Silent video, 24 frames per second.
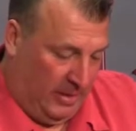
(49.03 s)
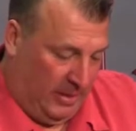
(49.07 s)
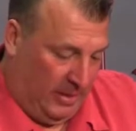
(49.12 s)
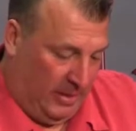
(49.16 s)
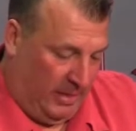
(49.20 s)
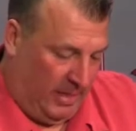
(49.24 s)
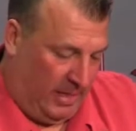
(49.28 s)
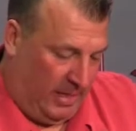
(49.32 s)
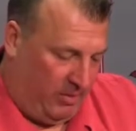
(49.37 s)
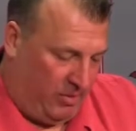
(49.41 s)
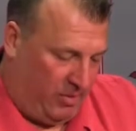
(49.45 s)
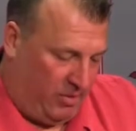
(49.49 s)

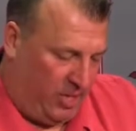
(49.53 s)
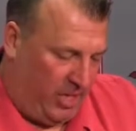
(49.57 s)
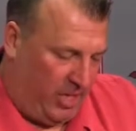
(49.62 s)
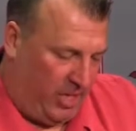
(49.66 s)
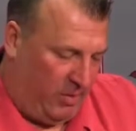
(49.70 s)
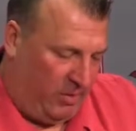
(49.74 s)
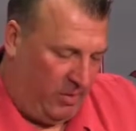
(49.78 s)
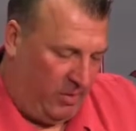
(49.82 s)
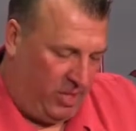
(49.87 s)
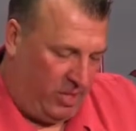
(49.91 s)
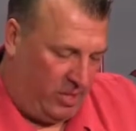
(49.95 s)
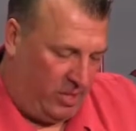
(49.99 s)
that was
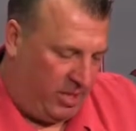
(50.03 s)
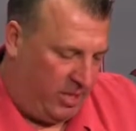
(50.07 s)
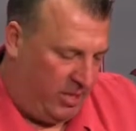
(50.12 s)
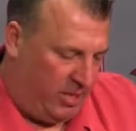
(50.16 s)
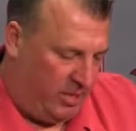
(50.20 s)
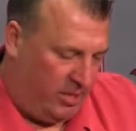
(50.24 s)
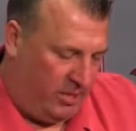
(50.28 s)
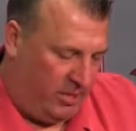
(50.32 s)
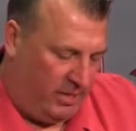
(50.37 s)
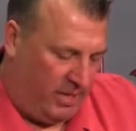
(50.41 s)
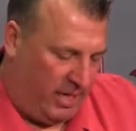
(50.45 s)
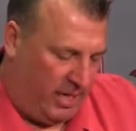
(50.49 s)
there. We just
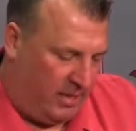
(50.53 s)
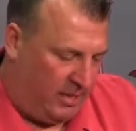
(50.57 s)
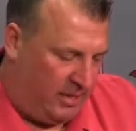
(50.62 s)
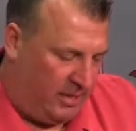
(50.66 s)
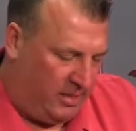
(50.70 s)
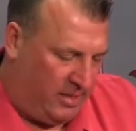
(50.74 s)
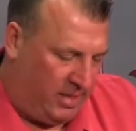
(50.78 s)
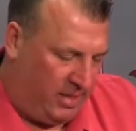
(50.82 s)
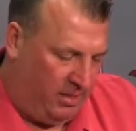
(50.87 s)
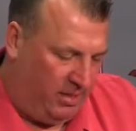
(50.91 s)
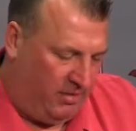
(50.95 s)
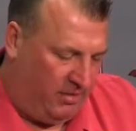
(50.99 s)
got to
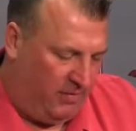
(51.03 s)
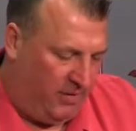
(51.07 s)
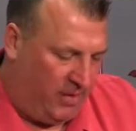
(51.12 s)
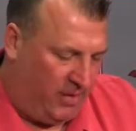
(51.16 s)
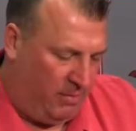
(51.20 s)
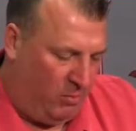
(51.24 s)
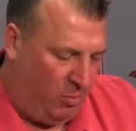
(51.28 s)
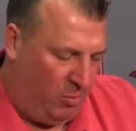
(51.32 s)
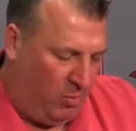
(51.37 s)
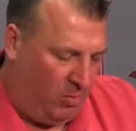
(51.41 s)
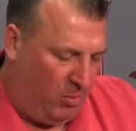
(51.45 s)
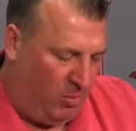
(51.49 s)
continue to
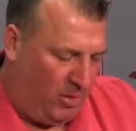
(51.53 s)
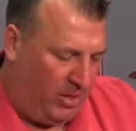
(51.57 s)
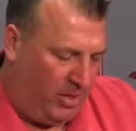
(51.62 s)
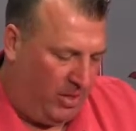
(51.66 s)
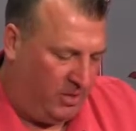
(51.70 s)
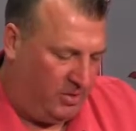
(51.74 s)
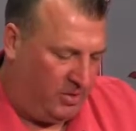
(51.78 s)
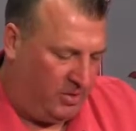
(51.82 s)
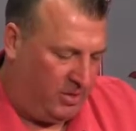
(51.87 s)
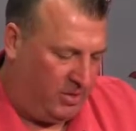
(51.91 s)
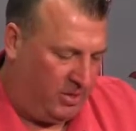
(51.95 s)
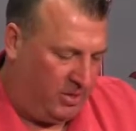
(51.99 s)
find more
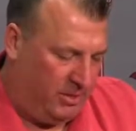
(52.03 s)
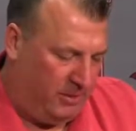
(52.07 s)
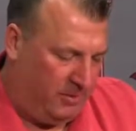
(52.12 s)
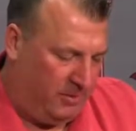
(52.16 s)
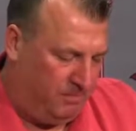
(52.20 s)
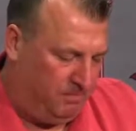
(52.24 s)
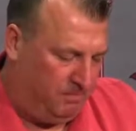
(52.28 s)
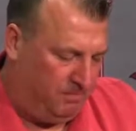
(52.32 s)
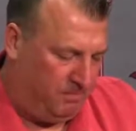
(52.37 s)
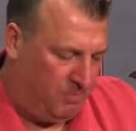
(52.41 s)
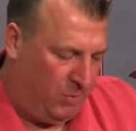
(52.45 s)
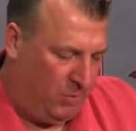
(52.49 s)
players,
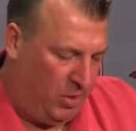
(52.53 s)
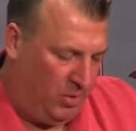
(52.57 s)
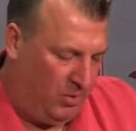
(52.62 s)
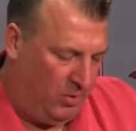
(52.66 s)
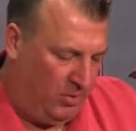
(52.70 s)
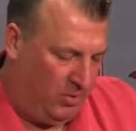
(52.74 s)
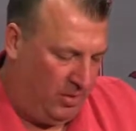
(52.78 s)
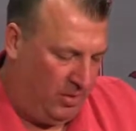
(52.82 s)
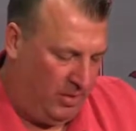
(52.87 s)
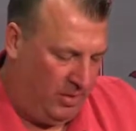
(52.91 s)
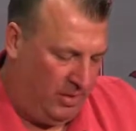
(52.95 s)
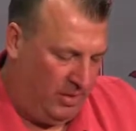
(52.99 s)
and
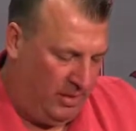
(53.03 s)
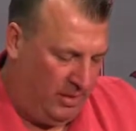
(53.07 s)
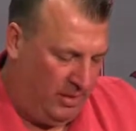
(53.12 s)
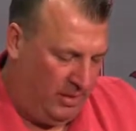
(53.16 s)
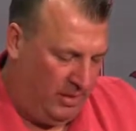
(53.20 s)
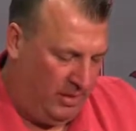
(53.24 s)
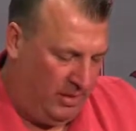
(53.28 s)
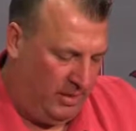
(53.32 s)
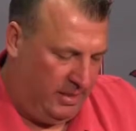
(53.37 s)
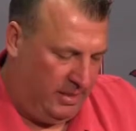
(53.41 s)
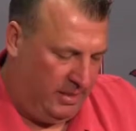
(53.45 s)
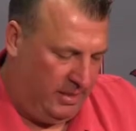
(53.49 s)

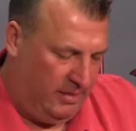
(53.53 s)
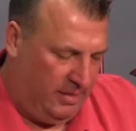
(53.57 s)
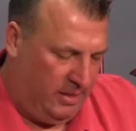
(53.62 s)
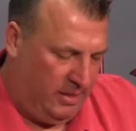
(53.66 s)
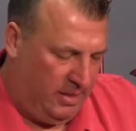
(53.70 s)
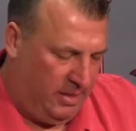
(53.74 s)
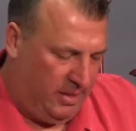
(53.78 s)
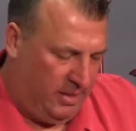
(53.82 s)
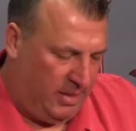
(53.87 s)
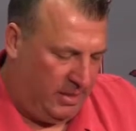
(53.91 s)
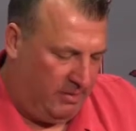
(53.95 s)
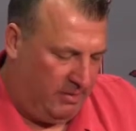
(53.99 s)

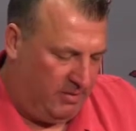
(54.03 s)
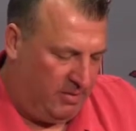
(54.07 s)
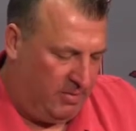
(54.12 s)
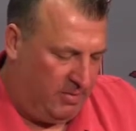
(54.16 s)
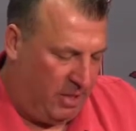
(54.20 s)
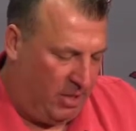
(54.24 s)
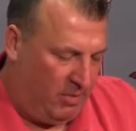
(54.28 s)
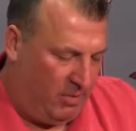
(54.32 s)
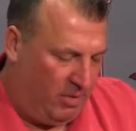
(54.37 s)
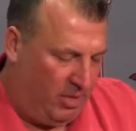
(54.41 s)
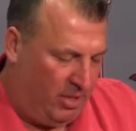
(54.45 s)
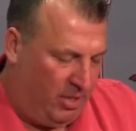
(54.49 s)
give us
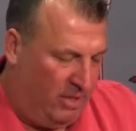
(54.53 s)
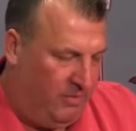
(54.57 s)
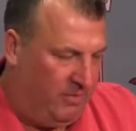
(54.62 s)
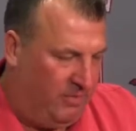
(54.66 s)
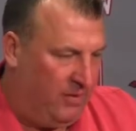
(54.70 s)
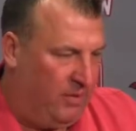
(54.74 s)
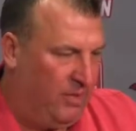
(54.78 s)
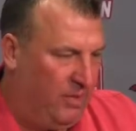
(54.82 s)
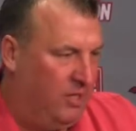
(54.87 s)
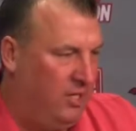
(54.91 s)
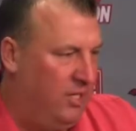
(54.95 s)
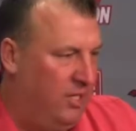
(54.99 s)
better relief
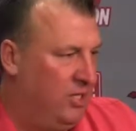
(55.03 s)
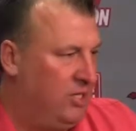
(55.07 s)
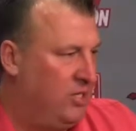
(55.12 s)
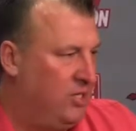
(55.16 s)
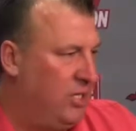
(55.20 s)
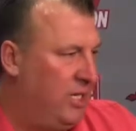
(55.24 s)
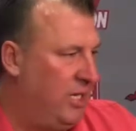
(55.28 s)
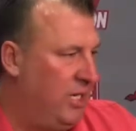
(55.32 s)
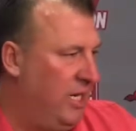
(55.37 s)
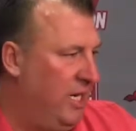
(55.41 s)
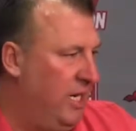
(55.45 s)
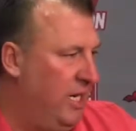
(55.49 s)
in the
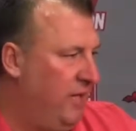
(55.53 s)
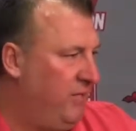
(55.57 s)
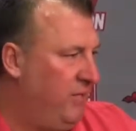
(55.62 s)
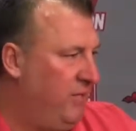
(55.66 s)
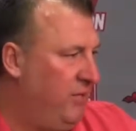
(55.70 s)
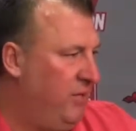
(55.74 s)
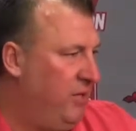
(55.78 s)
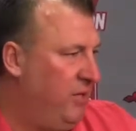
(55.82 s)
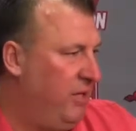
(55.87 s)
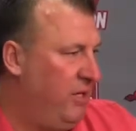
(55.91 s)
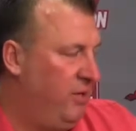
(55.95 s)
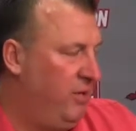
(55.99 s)
second half
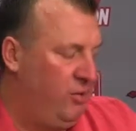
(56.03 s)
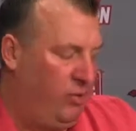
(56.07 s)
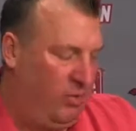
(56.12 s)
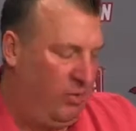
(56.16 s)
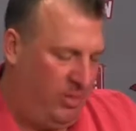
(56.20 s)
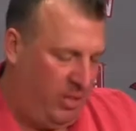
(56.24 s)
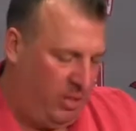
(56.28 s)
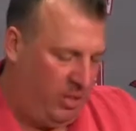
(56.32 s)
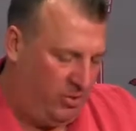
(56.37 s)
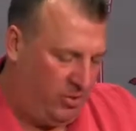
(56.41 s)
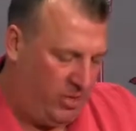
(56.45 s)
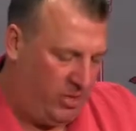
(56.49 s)
and do a
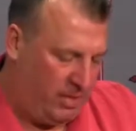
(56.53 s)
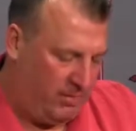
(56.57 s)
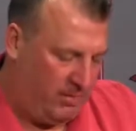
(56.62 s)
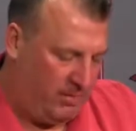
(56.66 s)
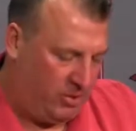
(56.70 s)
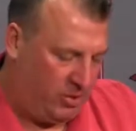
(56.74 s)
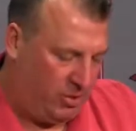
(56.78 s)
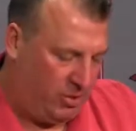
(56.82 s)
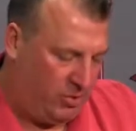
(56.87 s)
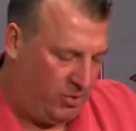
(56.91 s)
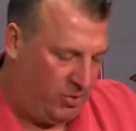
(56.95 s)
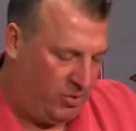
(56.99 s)
better job
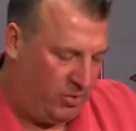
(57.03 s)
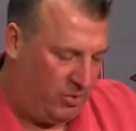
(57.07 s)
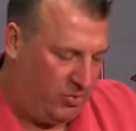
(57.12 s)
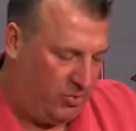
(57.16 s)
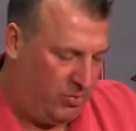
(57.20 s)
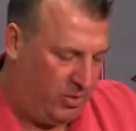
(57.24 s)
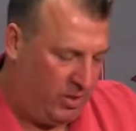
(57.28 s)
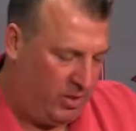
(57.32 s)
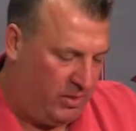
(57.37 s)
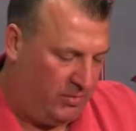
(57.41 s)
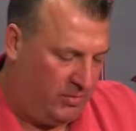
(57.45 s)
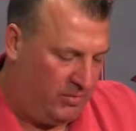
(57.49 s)
as coaches as
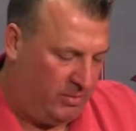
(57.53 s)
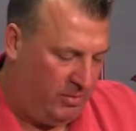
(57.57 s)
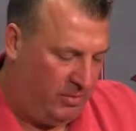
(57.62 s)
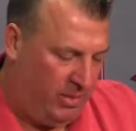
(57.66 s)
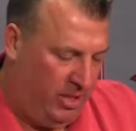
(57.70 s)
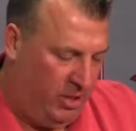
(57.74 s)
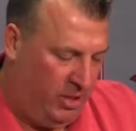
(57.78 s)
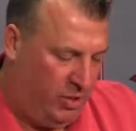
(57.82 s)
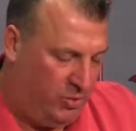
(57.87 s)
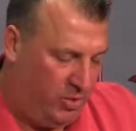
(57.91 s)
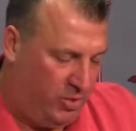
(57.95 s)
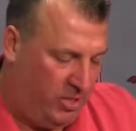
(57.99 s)
well. From an
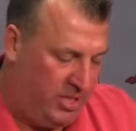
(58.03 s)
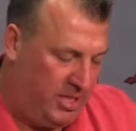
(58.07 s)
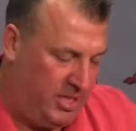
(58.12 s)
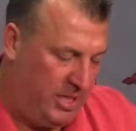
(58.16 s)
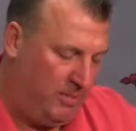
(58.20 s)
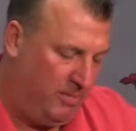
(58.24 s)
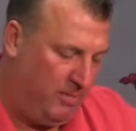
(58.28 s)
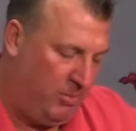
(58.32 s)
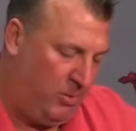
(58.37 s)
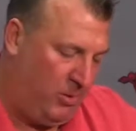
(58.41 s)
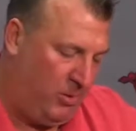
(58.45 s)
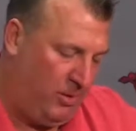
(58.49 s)
injury
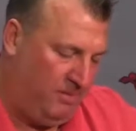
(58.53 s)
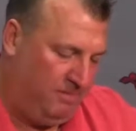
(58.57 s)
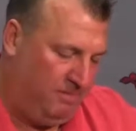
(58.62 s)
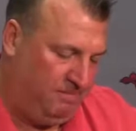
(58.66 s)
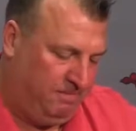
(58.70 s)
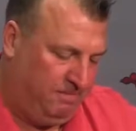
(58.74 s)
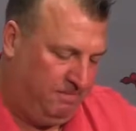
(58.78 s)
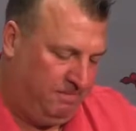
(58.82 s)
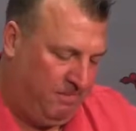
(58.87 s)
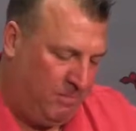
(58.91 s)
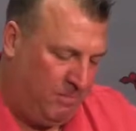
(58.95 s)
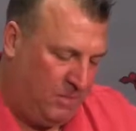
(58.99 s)
standpoint,
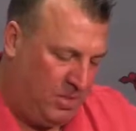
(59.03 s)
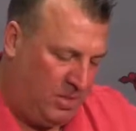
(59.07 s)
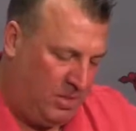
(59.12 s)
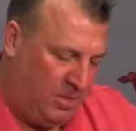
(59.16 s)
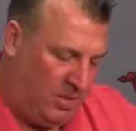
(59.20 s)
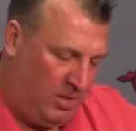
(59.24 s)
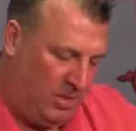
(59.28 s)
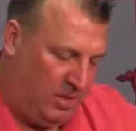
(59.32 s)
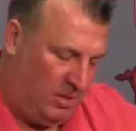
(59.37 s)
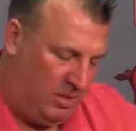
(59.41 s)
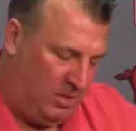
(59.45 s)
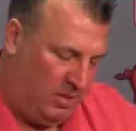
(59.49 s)

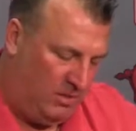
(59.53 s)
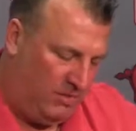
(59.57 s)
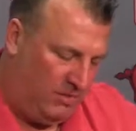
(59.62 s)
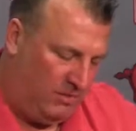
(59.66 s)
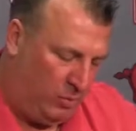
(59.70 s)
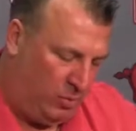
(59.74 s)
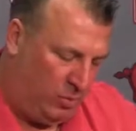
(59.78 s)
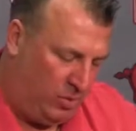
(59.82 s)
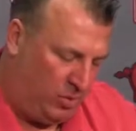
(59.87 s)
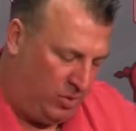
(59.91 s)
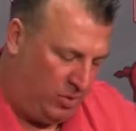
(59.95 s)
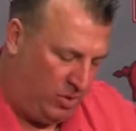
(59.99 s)

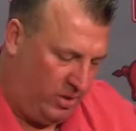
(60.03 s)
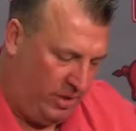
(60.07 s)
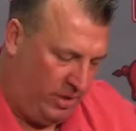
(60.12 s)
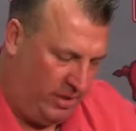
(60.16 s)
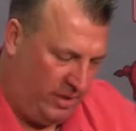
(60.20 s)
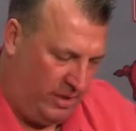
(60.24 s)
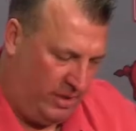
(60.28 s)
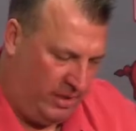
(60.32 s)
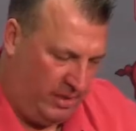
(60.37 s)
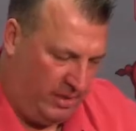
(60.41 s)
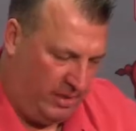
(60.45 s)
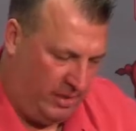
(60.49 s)

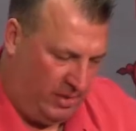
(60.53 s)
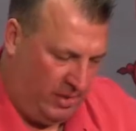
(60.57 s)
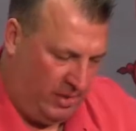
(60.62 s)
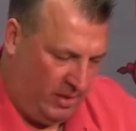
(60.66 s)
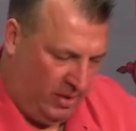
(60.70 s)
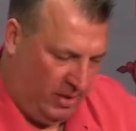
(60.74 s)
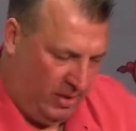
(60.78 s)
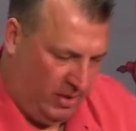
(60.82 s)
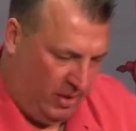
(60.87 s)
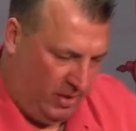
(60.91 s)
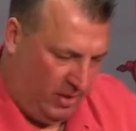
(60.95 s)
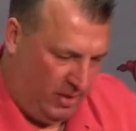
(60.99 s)
unfortunately, the
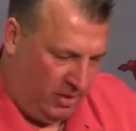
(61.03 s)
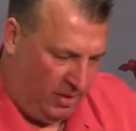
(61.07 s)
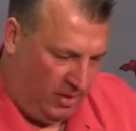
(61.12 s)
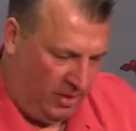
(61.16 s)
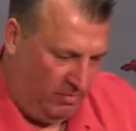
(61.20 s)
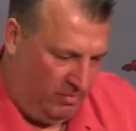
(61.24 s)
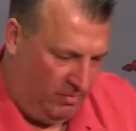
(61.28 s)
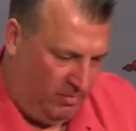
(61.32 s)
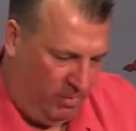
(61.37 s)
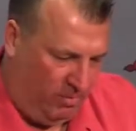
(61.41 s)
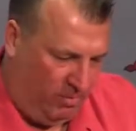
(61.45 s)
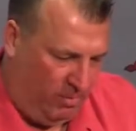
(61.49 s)

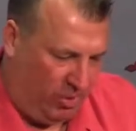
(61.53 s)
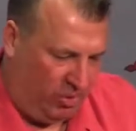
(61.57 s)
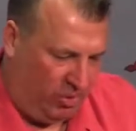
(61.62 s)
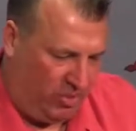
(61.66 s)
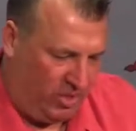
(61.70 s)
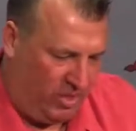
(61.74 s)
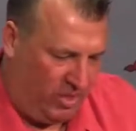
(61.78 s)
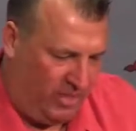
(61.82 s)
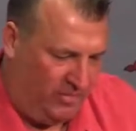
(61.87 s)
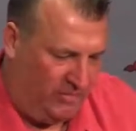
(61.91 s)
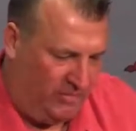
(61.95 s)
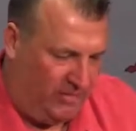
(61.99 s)
most
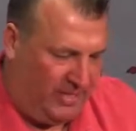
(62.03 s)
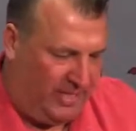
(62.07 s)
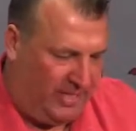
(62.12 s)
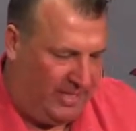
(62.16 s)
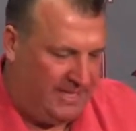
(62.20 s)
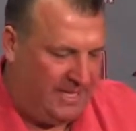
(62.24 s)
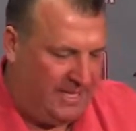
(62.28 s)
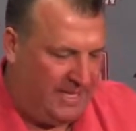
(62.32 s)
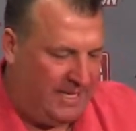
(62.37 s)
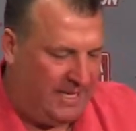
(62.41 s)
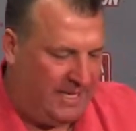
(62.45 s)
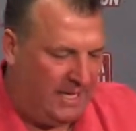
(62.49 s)

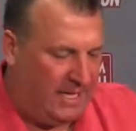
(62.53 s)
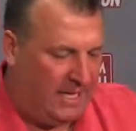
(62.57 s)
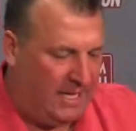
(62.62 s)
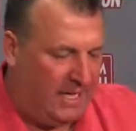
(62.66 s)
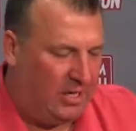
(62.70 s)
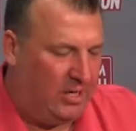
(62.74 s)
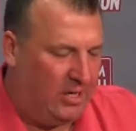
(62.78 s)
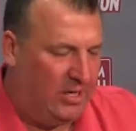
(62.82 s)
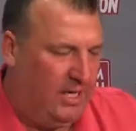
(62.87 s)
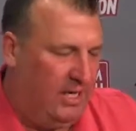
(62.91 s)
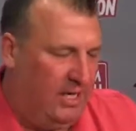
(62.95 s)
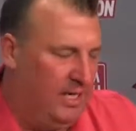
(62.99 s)
significant, Ty
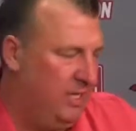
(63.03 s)
Clary,